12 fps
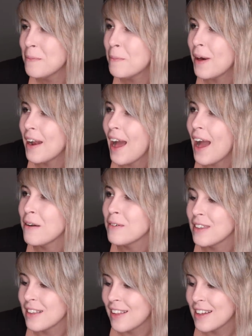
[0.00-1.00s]
but I
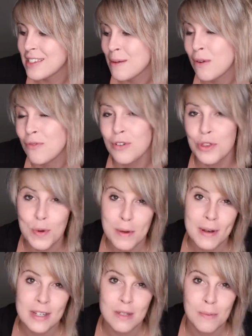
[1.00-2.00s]
really like them and for
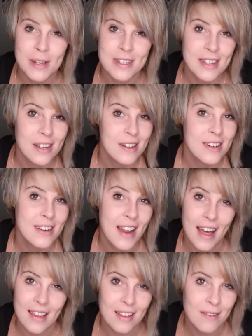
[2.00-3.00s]
three bucks a piece, I could
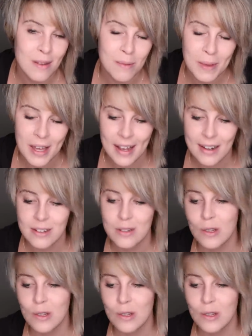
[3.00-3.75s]
not leave them behind.